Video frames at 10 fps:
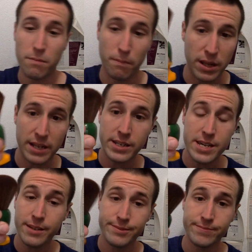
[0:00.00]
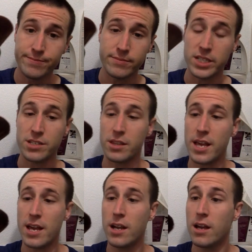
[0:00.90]
plenty, the
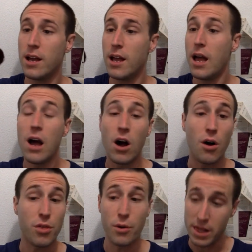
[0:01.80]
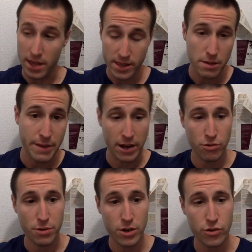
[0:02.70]
synthetic. Although I like the badger
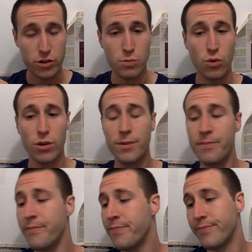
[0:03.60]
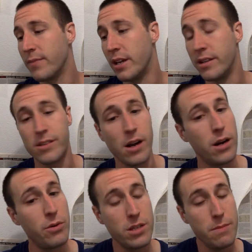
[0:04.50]
brushes more, it's not
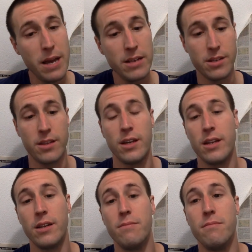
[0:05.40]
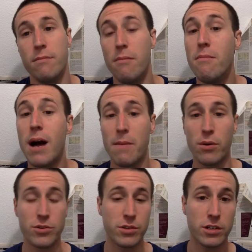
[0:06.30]
always the best in my
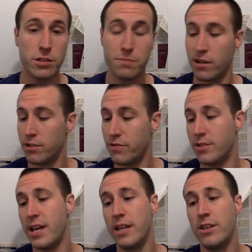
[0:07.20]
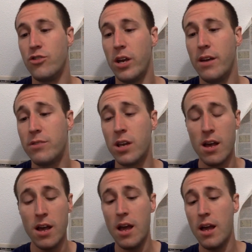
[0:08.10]
personal experience. For daily shaves,
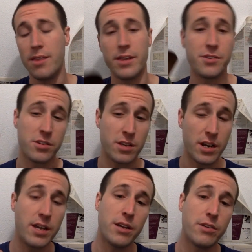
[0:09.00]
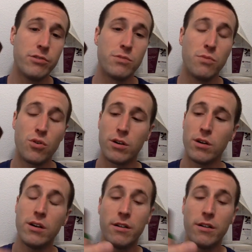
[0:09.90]
this is going to get used more,